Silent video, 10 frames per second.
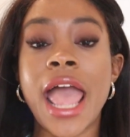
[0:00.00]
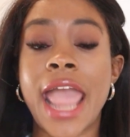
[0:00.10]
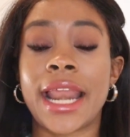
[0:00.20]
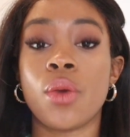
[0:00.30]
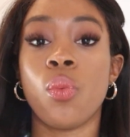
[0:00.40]

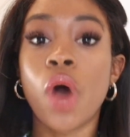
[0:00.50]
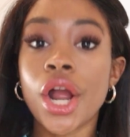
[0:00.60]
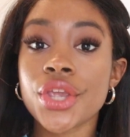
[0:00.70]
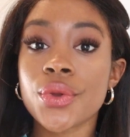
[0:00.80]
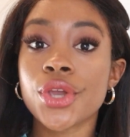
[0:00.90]
and I
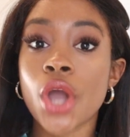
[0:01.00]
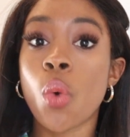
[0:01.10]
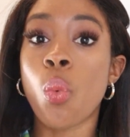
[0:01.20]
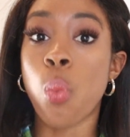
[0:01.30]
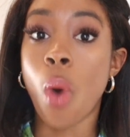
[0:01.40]
want you to
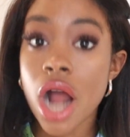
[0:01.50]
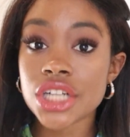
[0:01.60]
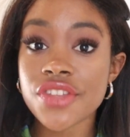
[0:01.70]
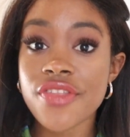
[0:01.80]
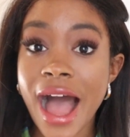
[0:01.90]
go
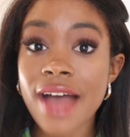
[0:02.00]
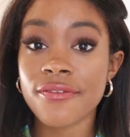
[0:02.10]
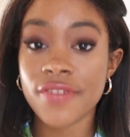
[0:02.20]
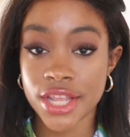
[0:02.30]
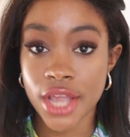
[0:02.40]
watch
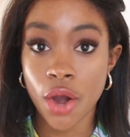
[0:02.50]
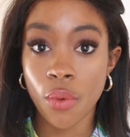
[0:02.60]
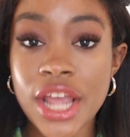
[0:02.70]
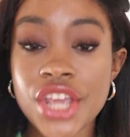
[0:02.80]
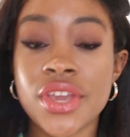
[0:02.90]
that video.
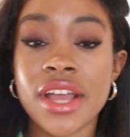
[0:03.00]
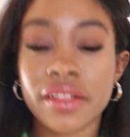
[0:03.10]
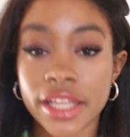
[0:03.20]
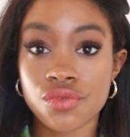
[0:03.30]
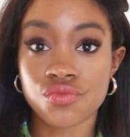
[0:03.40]
You can
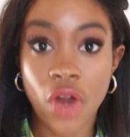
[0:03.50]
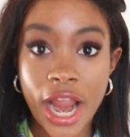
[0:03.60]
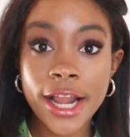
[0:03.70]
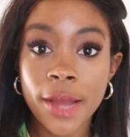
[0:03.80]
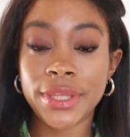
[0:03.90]
click
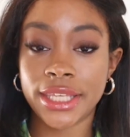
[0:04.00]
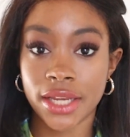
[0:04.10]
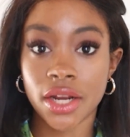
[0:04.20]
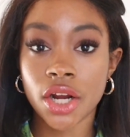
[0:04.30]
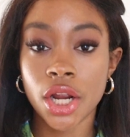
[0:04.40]
right up
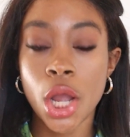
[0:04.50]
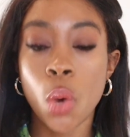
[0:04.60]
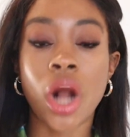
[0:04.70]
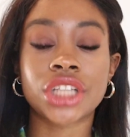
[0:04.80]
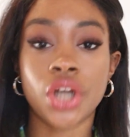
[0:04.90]
here,
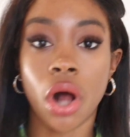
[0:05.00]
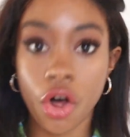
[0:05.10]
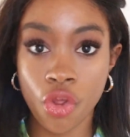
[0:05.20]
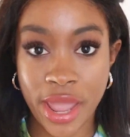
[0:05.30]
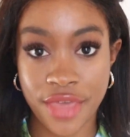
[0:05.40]
watch it
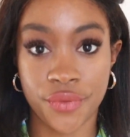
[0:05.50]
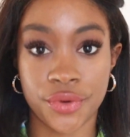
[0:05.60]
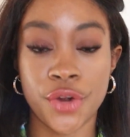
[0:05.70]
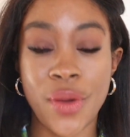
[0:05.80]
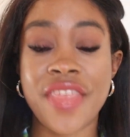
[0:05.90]
all the way
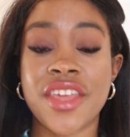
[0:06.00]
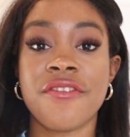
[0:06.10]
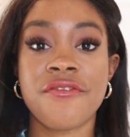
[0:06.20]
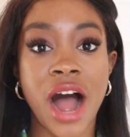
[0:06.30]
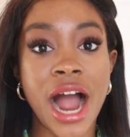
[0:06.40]
through, and then
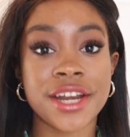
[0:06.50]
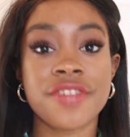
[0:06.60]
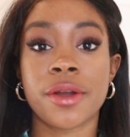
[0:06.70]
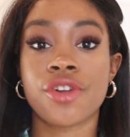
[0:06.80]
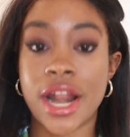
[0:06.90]

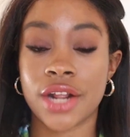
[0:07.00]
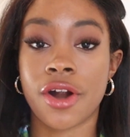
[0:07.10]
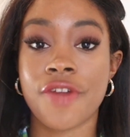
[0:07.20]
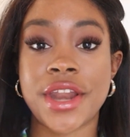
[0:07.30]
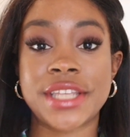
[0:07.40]
find the credit
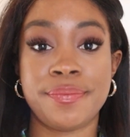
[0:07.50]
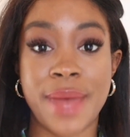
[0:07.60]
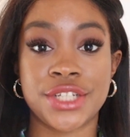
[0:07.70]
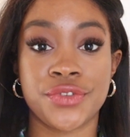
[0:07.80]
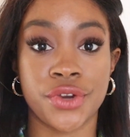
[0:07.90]
card that is
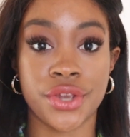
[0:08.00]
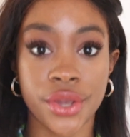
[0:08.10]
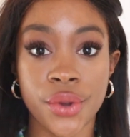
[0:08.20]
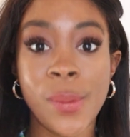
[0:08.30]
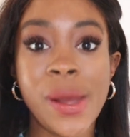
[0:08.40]
best for
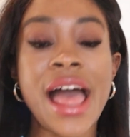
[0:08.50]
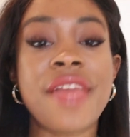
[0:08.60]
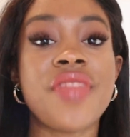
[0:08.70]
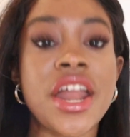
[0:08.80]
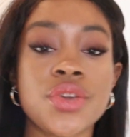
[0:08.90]
you.
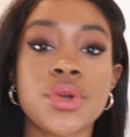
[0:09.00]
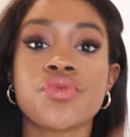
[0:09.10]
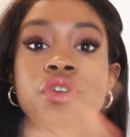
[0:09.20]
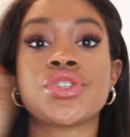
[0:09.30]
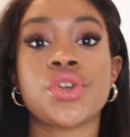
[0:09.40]
And then you
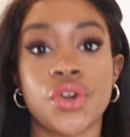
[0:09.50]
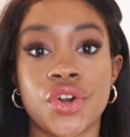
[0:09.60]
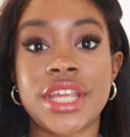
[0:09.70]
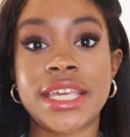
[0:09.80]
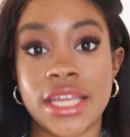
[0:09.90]
can
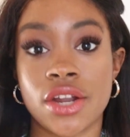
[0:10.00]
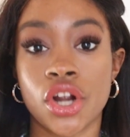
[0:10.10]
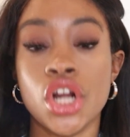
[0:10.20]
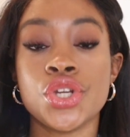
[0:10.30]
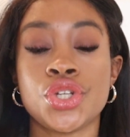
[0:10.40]
return
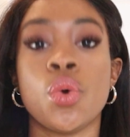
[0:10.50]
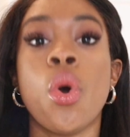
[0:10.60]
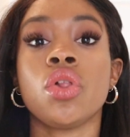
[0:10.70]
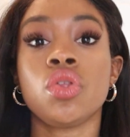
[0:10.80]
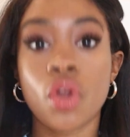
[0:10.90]
here to
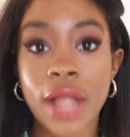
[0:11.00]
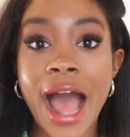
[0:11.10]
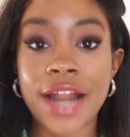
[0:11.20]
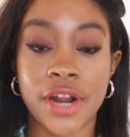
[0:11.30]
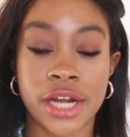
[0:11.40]
look
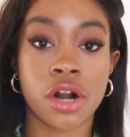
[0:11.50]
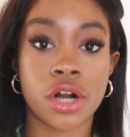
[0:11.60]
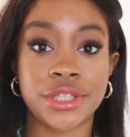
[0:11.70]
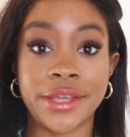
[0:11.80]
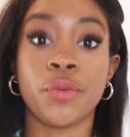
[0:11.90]
at credit
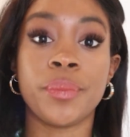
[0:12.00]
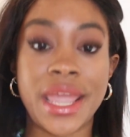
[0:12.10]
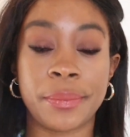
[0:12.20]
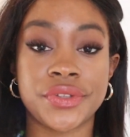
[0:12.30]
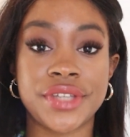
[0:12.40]
cards that you'll
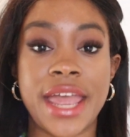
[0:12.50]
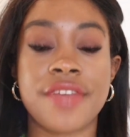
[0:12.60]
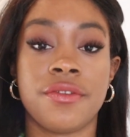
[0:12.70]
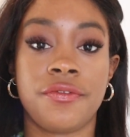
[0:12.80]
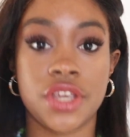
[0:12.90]
be able to get
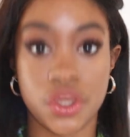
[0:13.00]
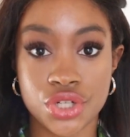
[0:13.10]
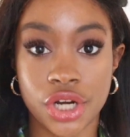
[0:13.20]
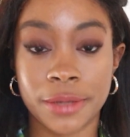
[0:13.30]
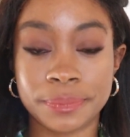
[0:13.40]
in the
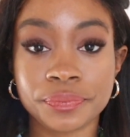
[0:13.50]
future.